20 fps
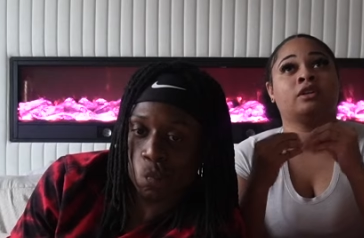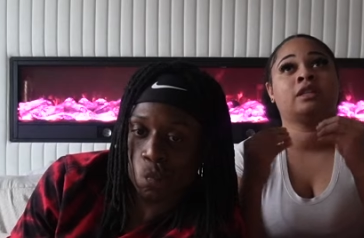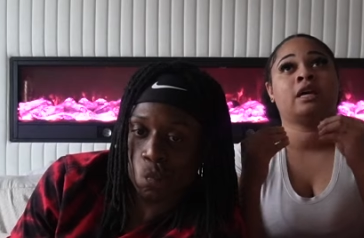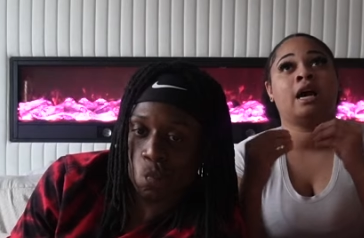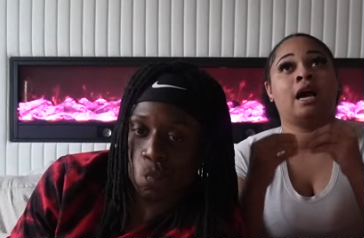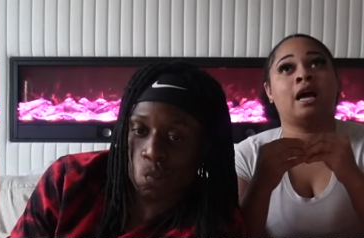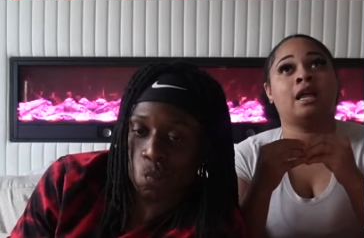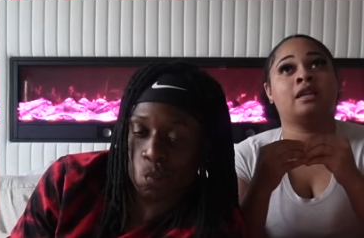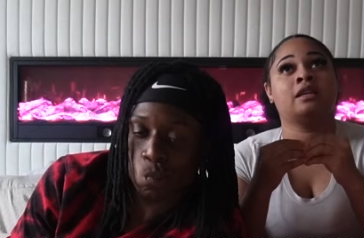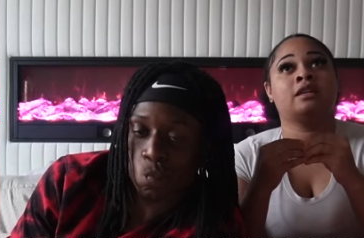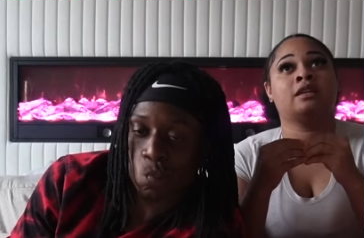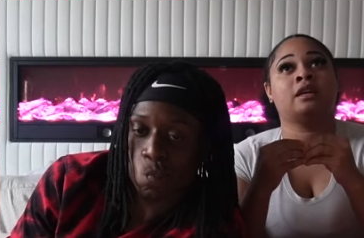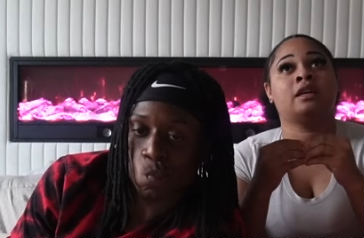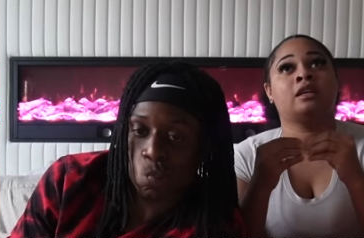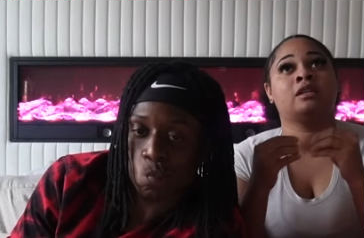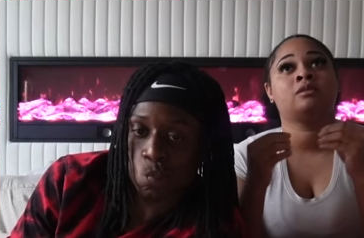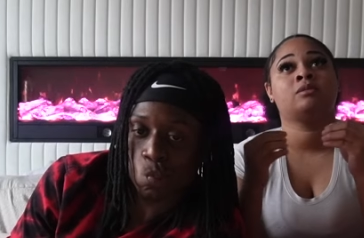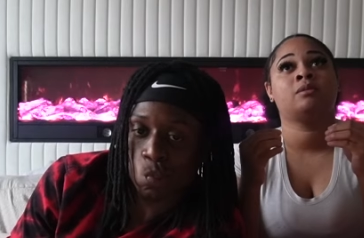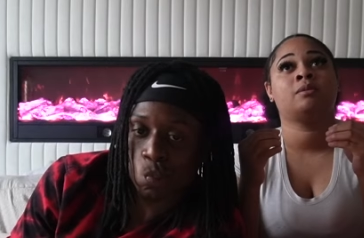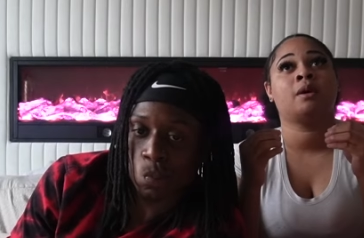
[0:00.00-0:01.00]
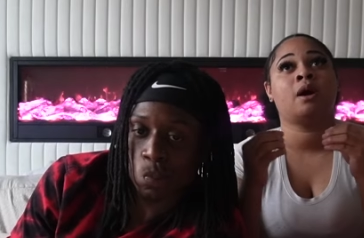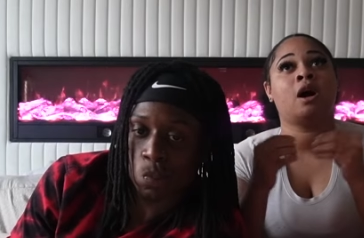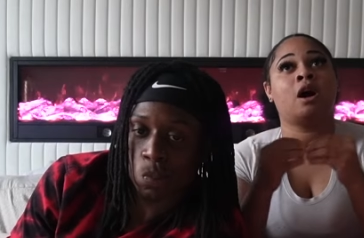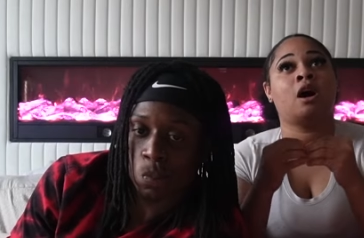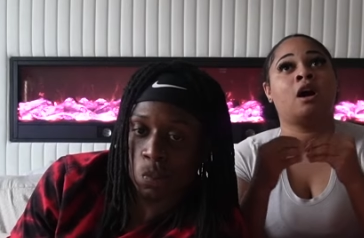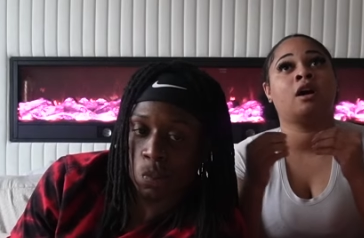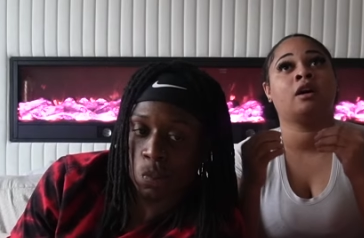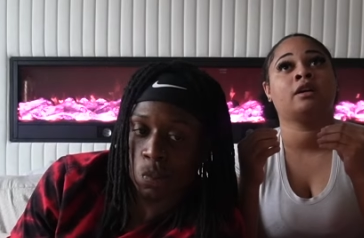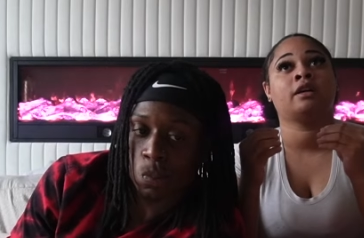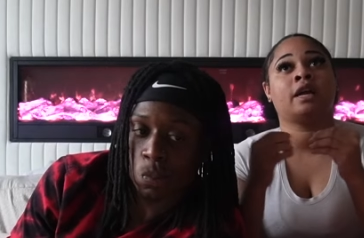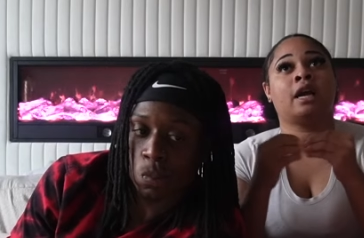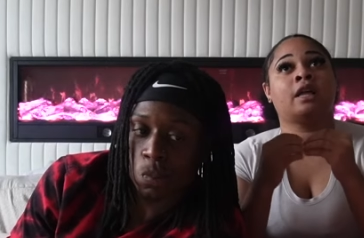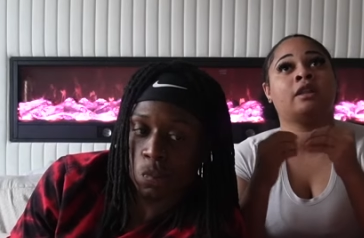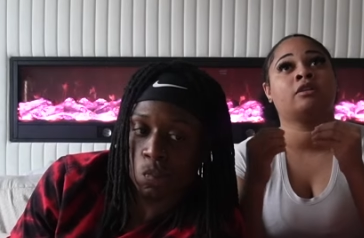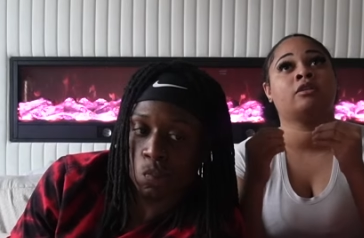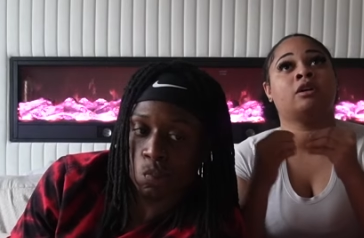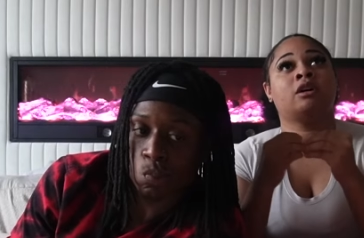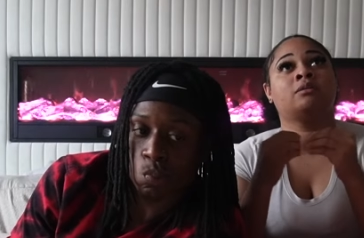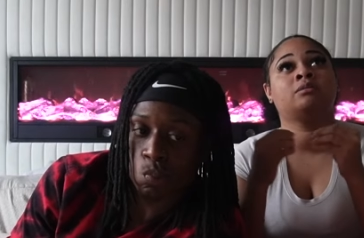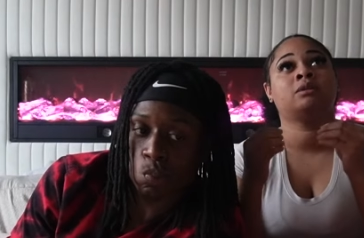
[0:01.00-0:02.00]
Speaker 1: the holidays we would all
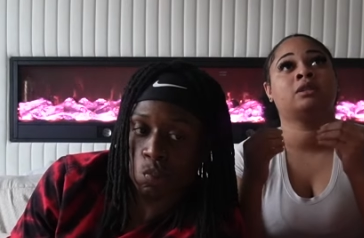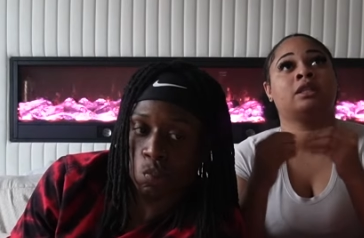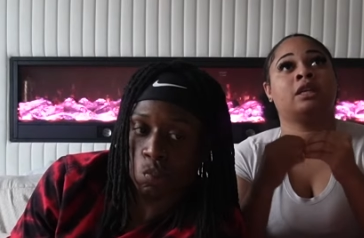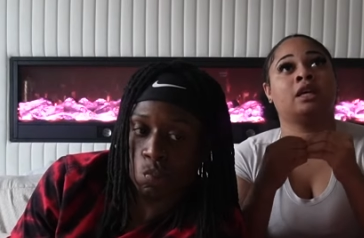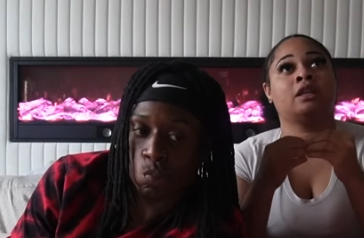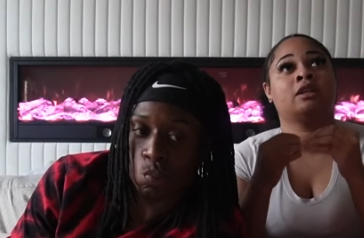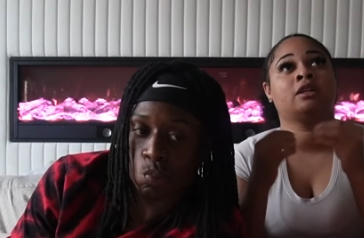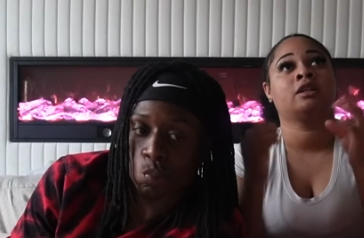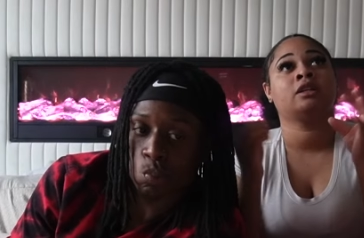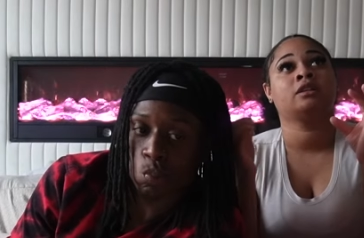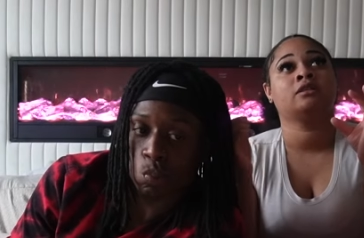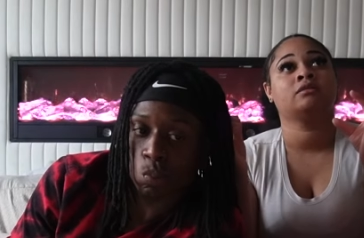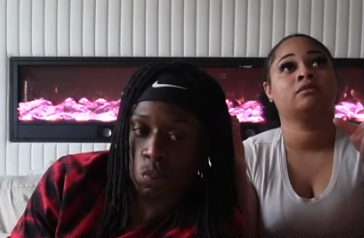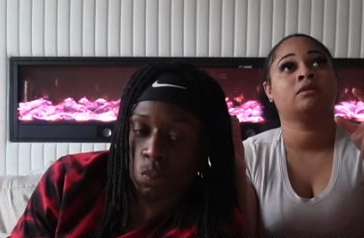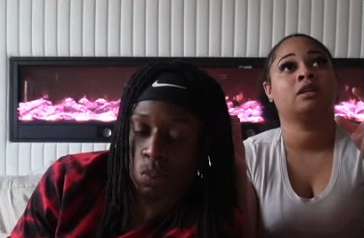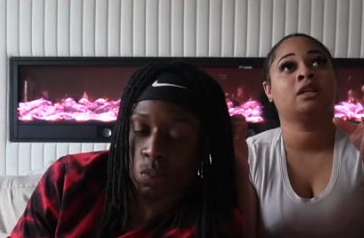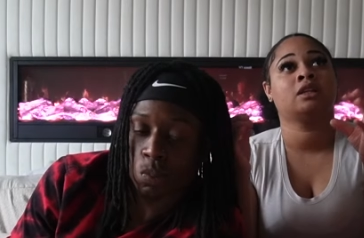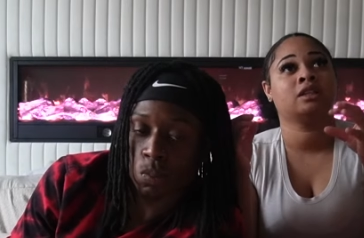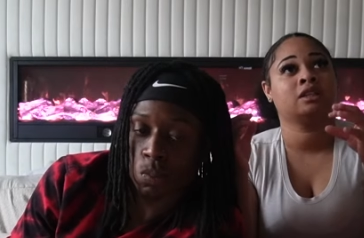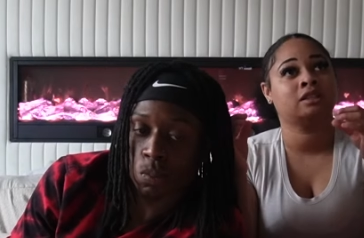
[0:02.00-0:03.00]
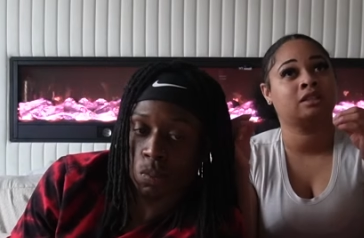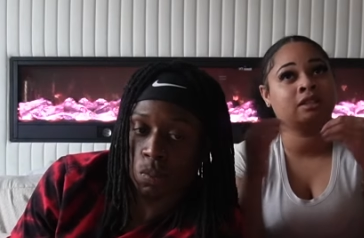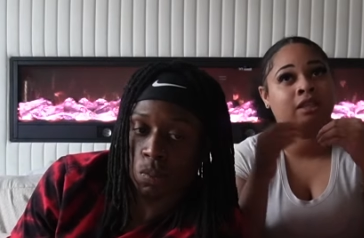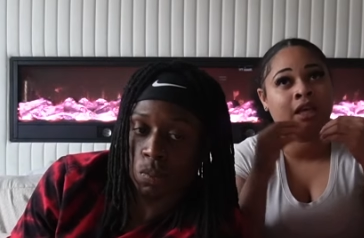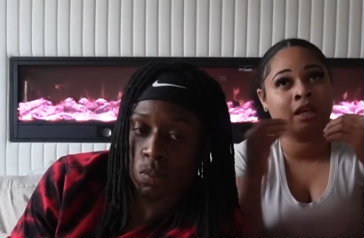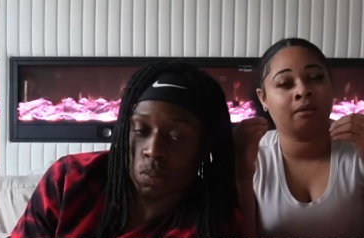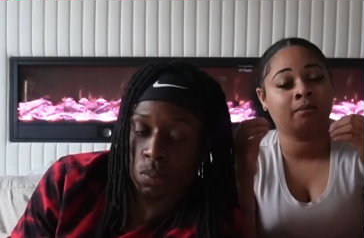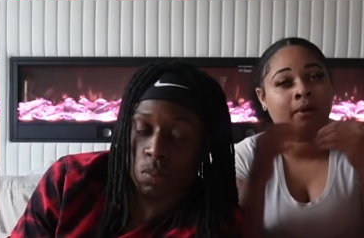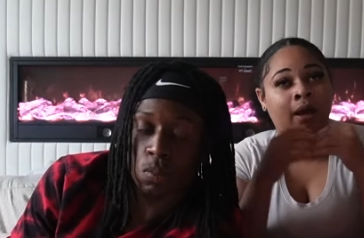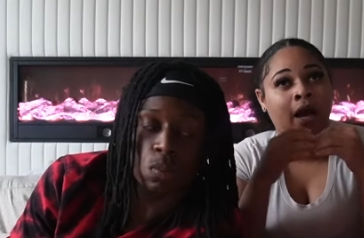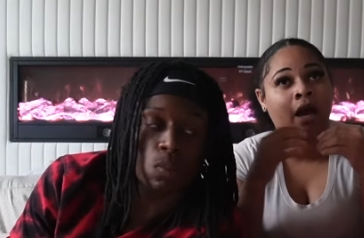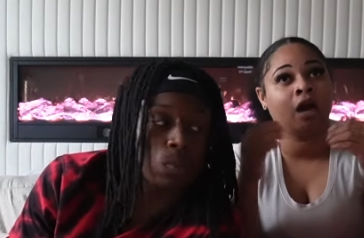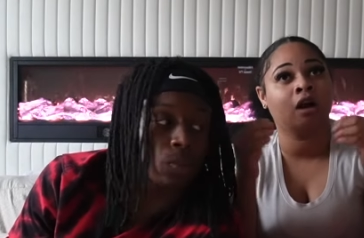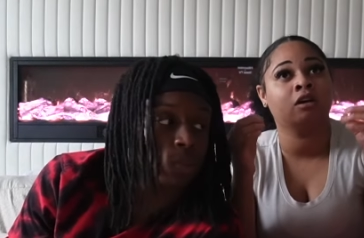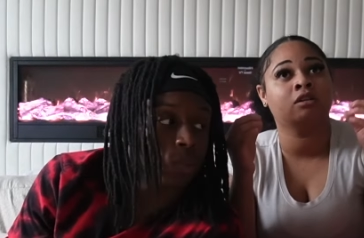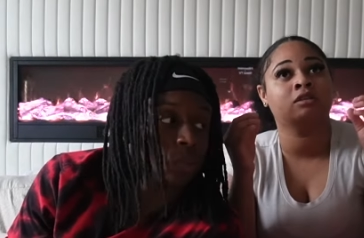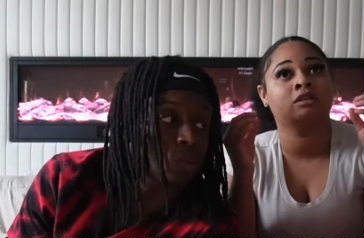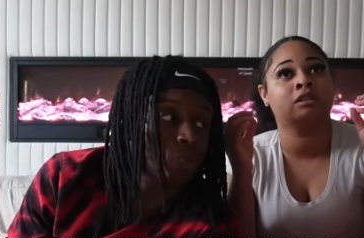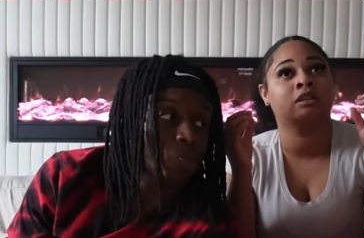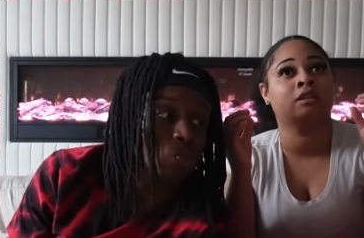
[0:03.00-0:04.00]
gather up together in the same
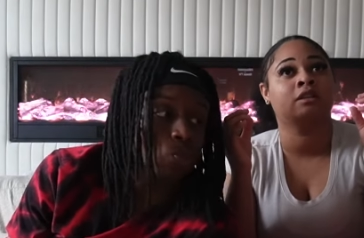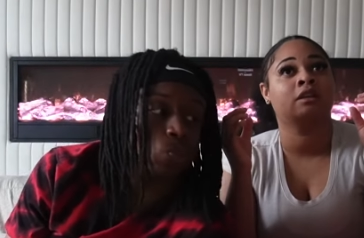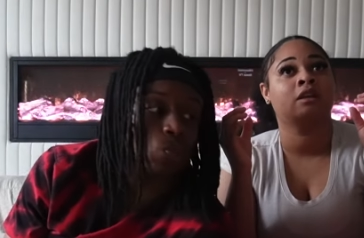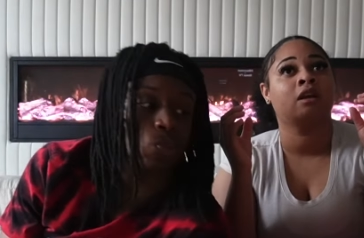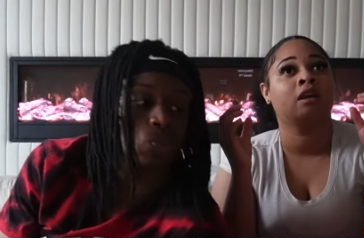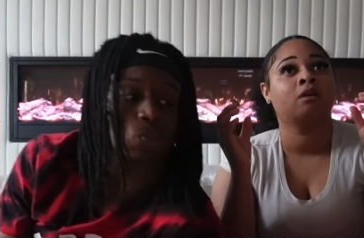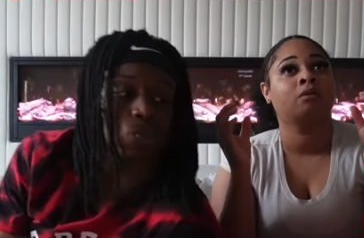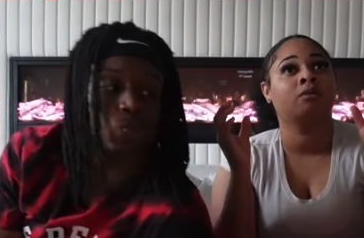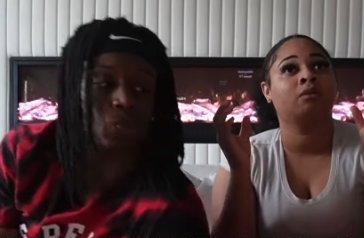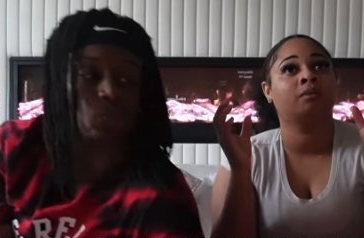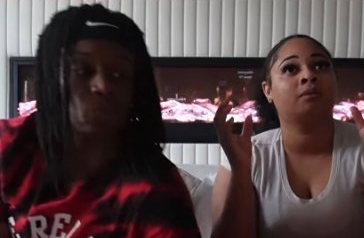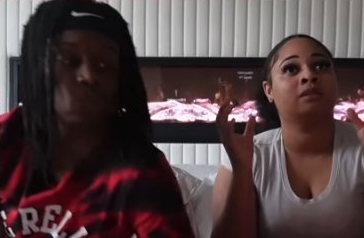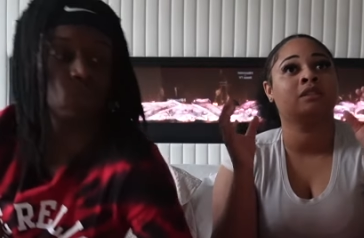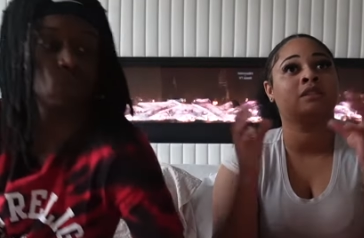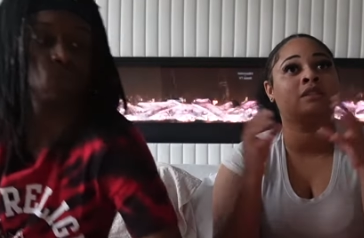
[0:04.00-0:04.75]
house and we would